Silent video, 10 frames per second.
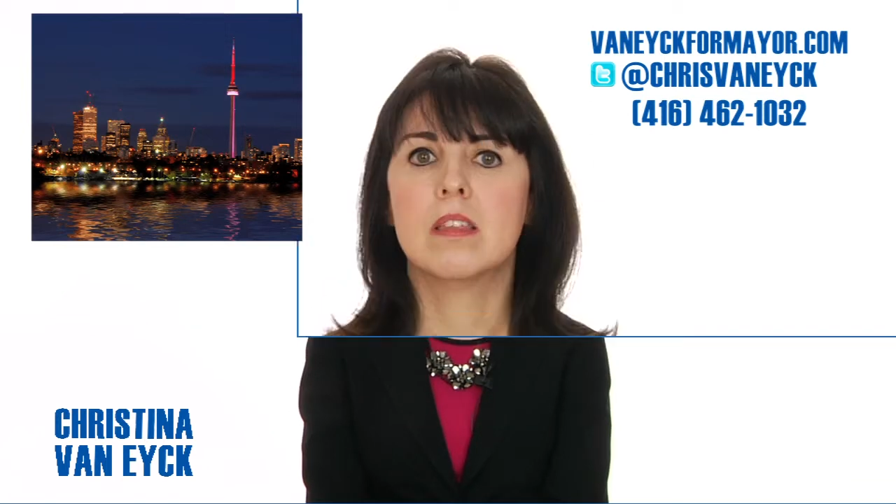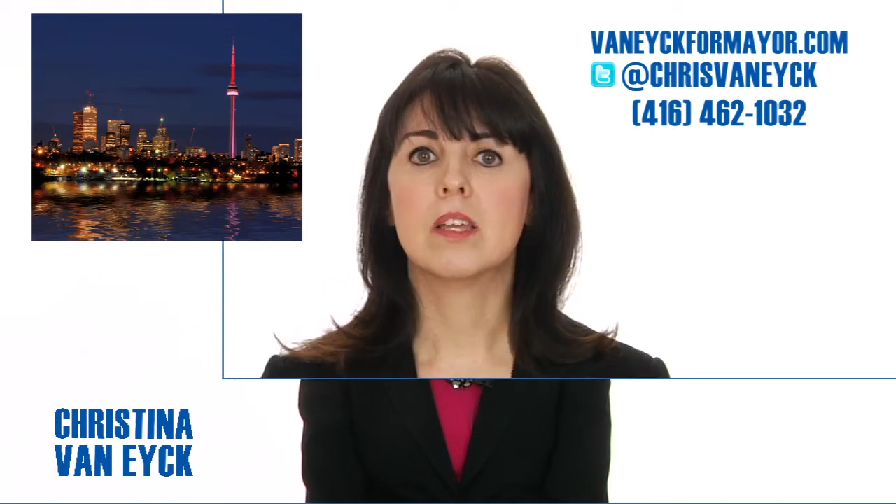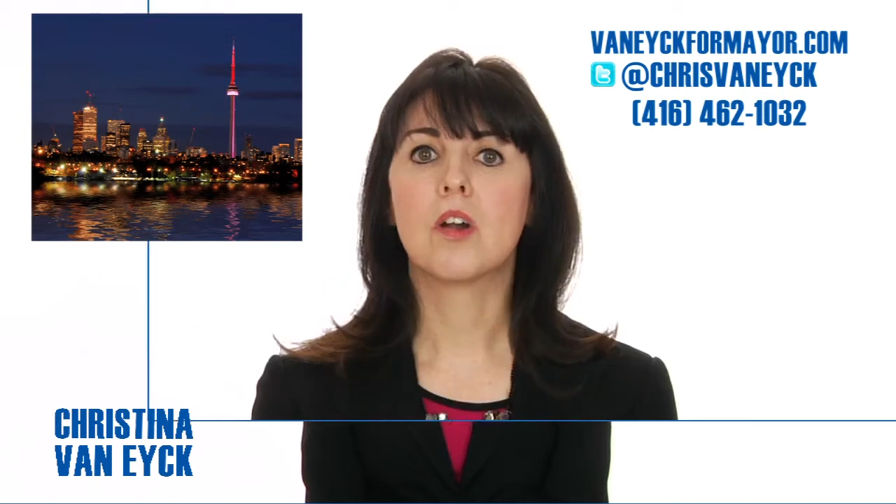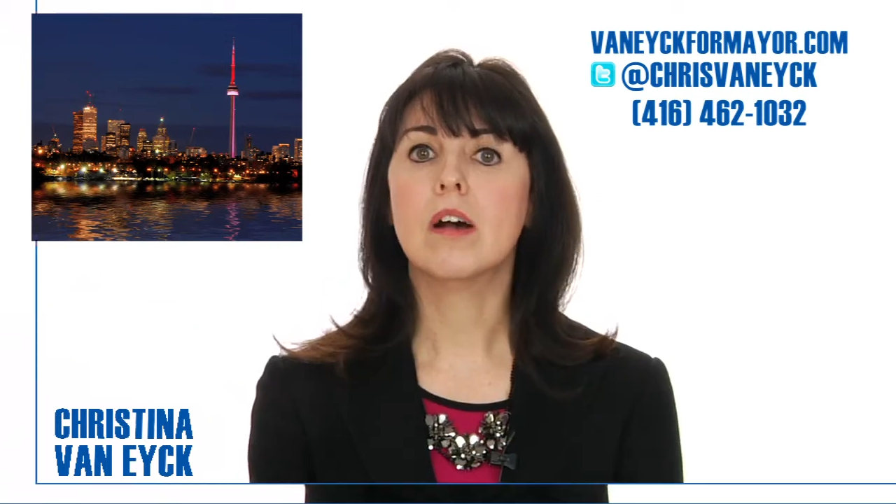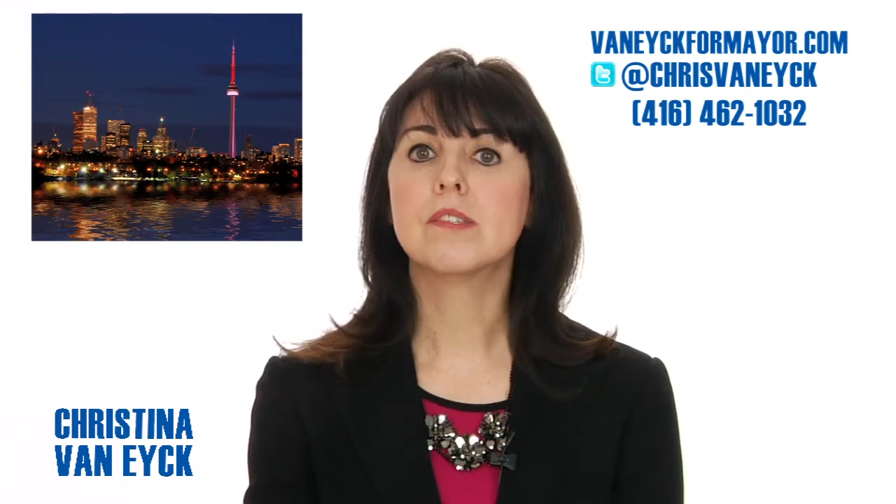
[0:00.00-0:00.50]
The
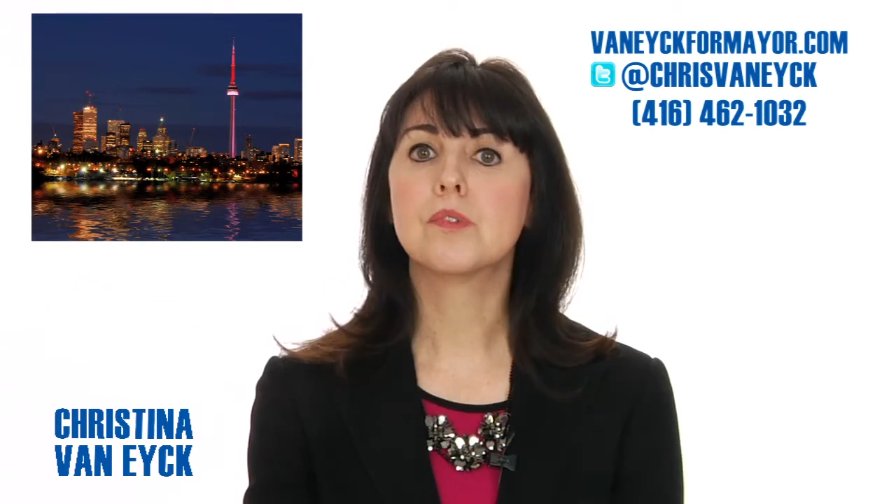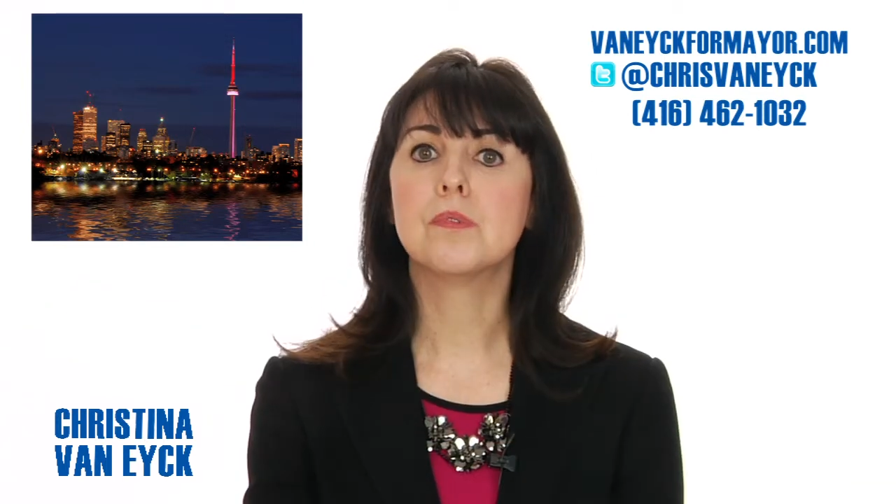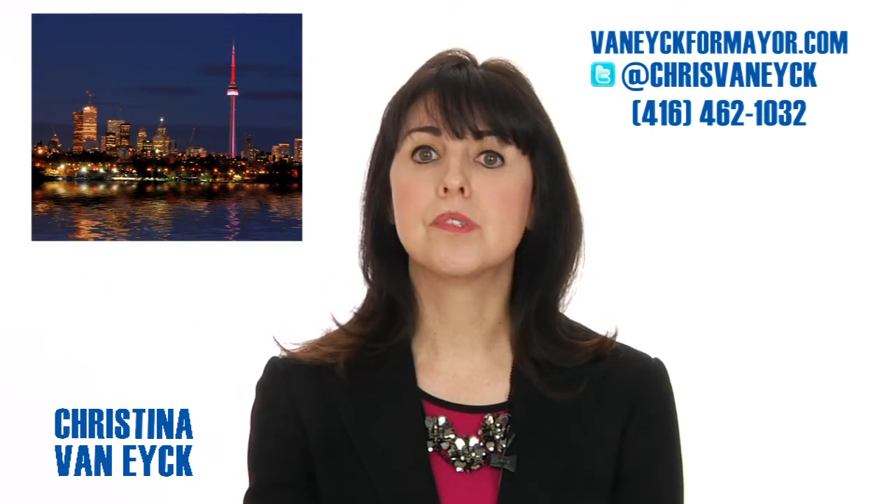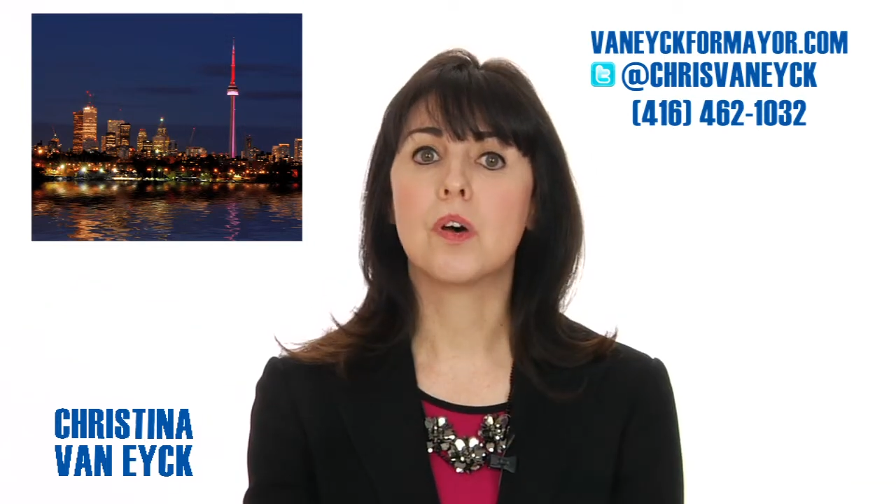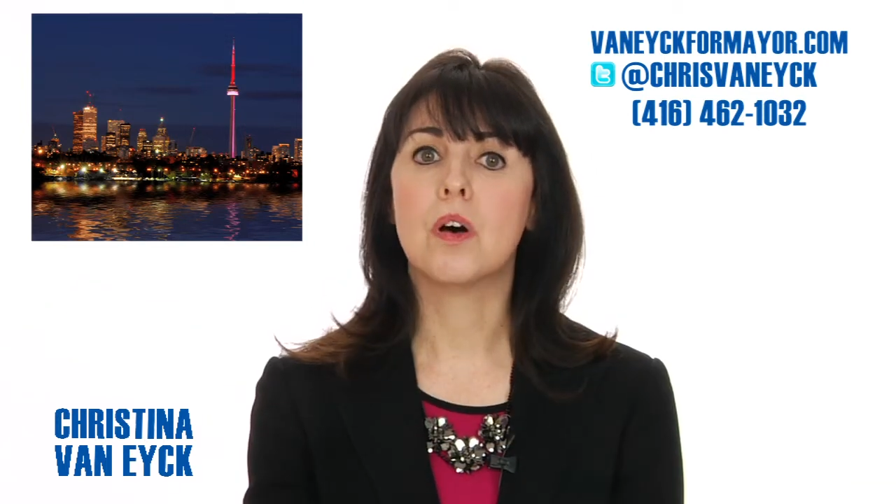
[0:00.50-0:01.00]
cost to
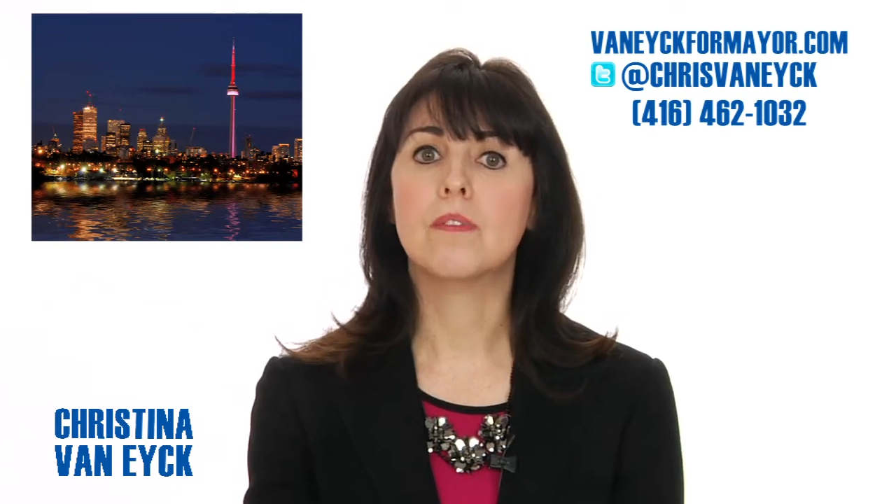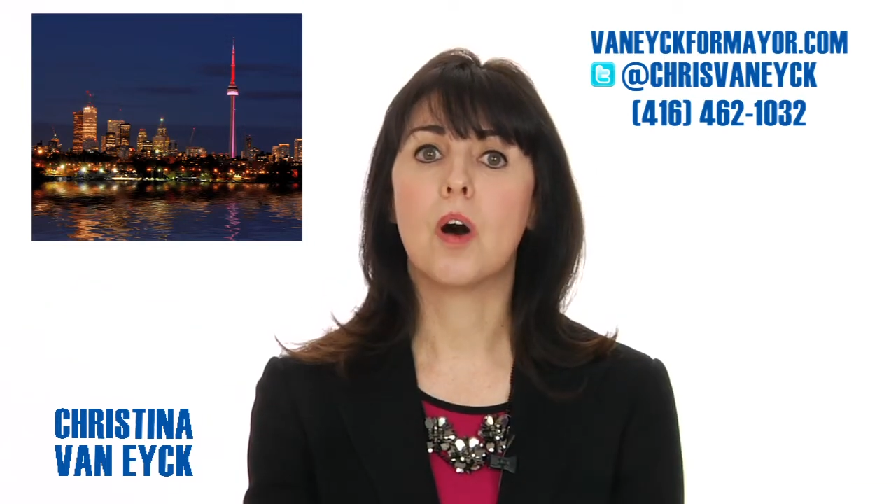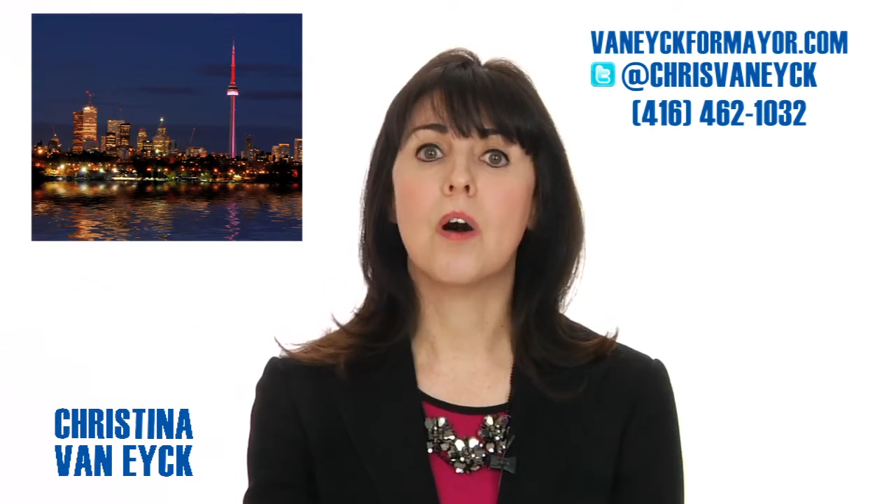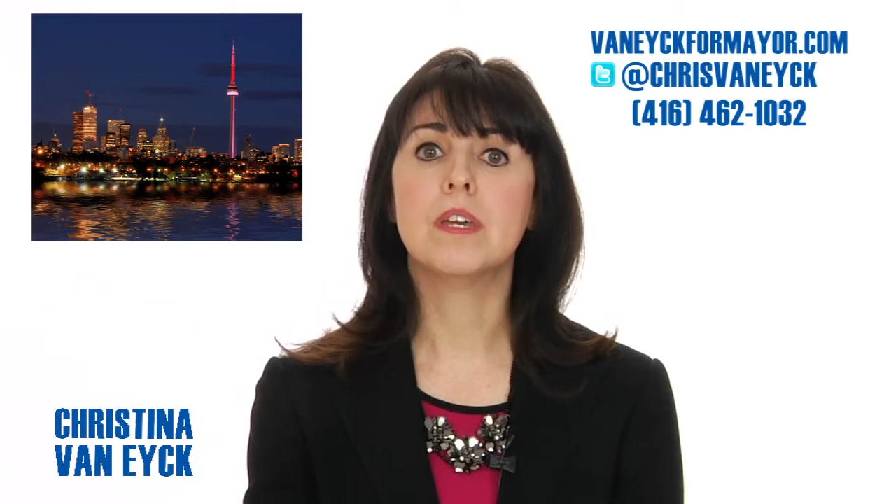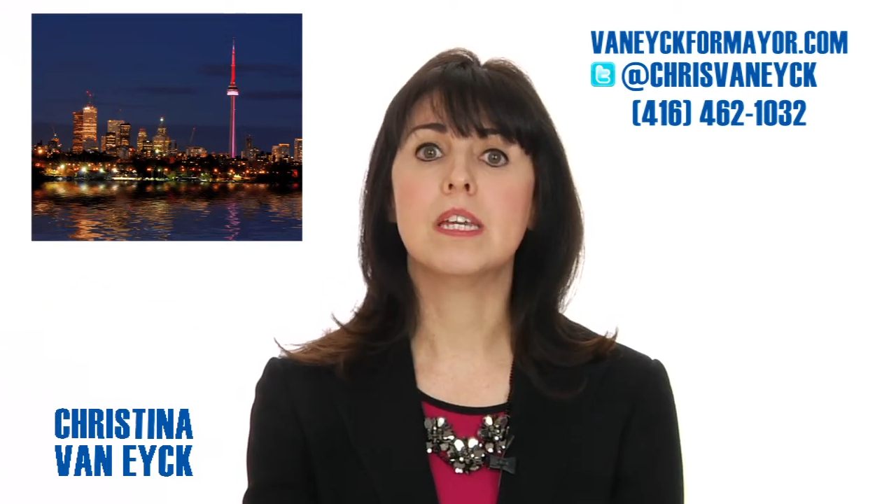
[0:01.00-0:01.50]
resolve
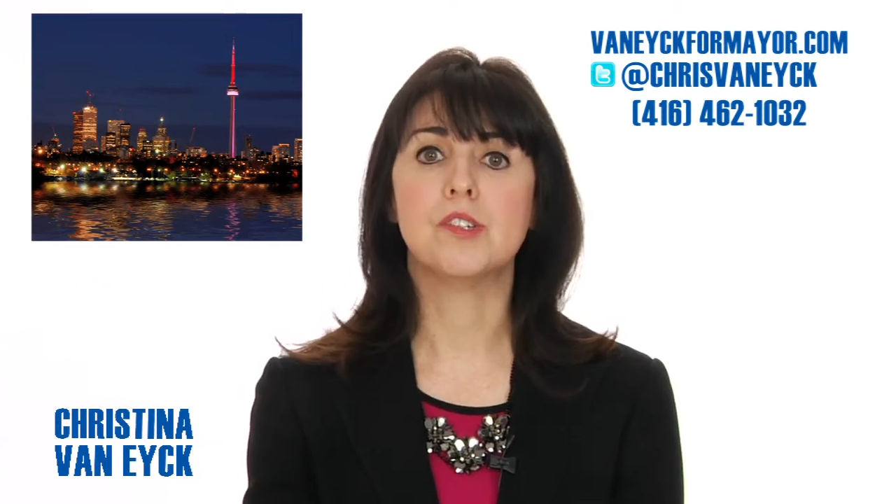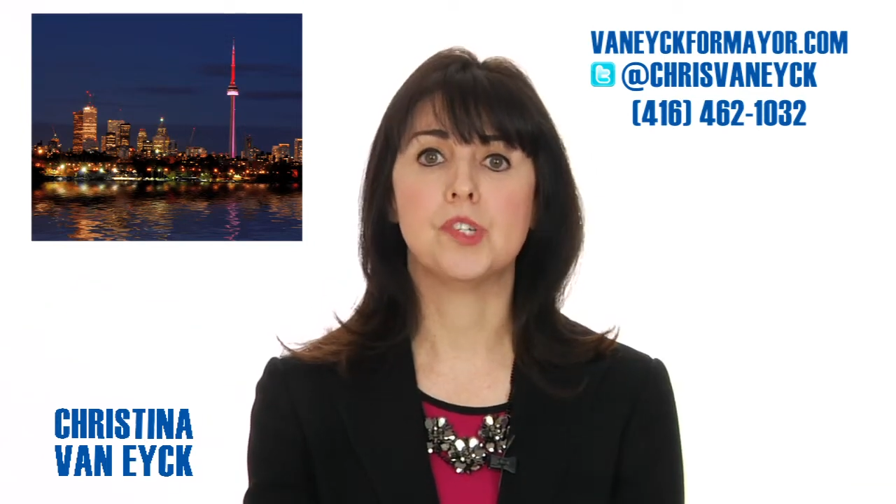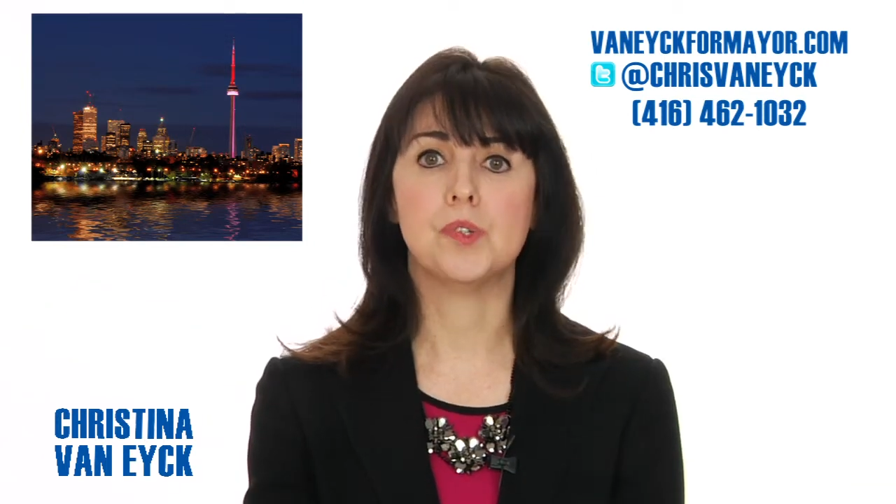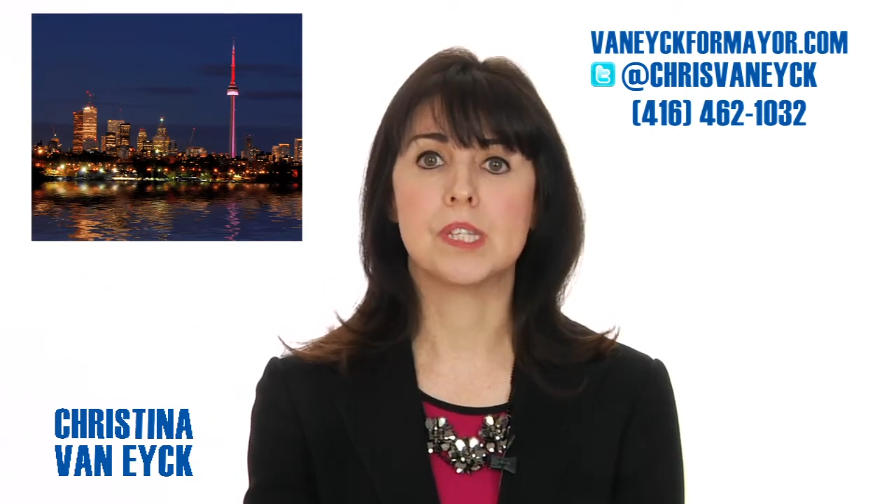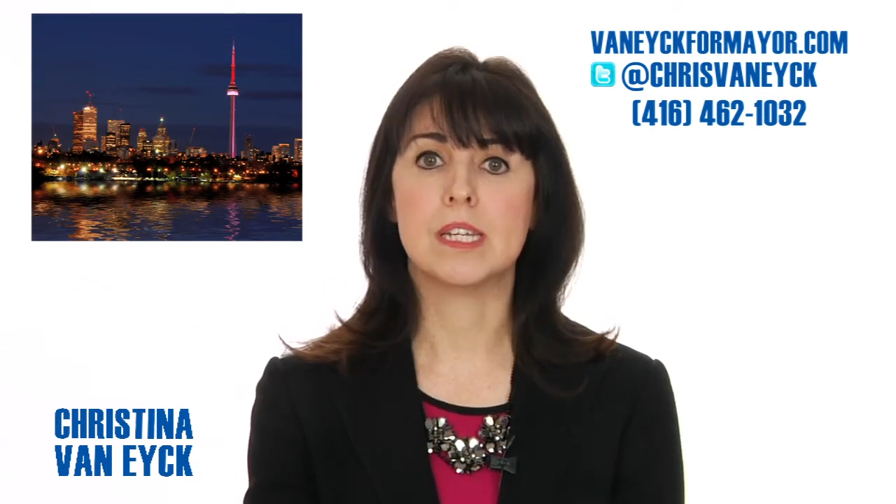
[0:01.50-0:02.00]
all the
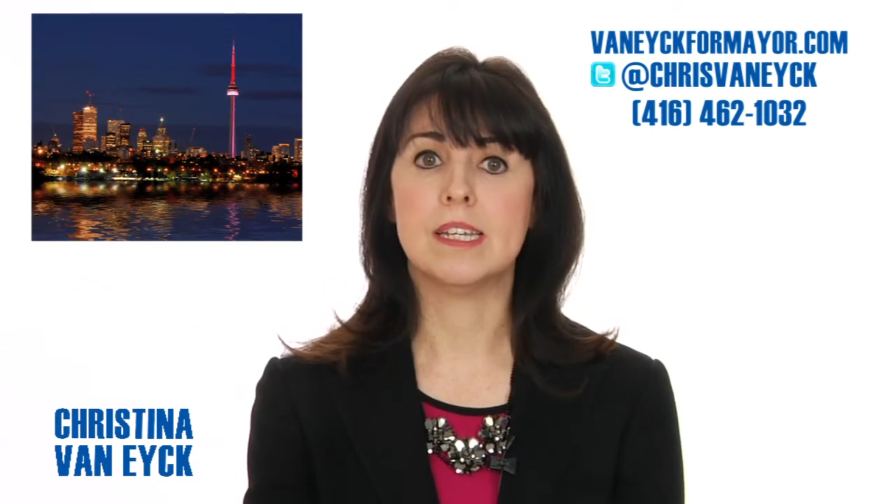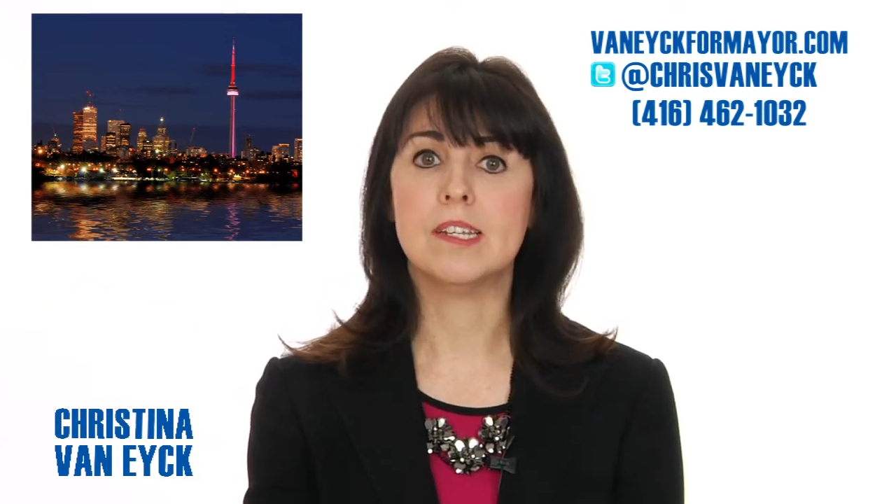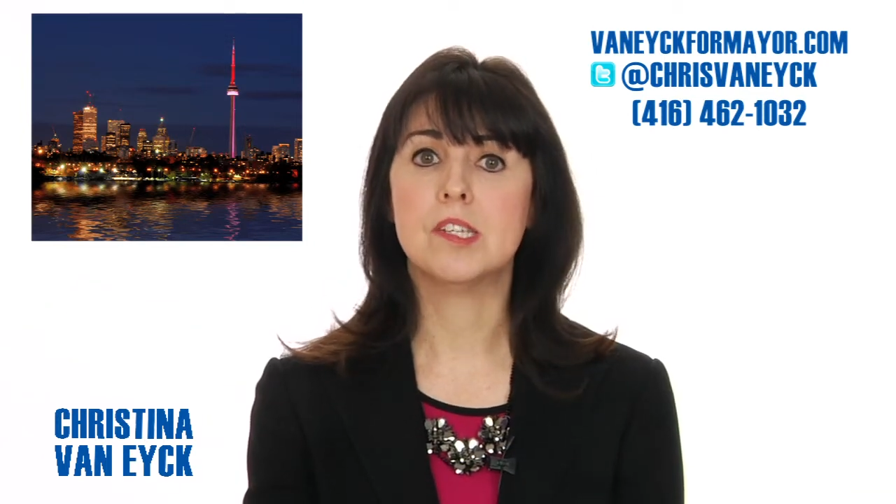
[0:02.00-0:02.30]
issues that need